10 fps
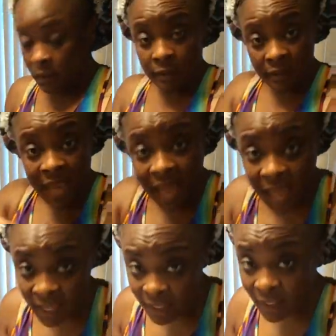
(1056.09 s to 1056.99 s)

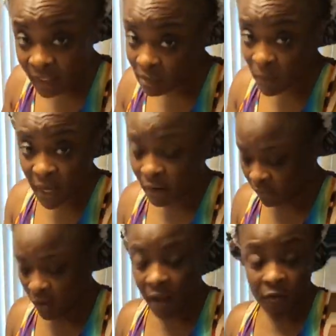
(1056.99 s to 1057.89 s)
that is paying
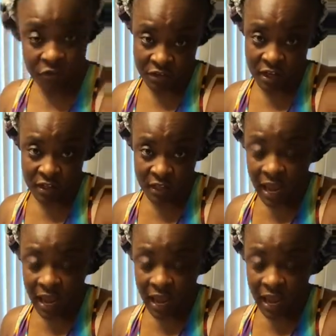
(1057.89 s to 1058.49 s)
for everything.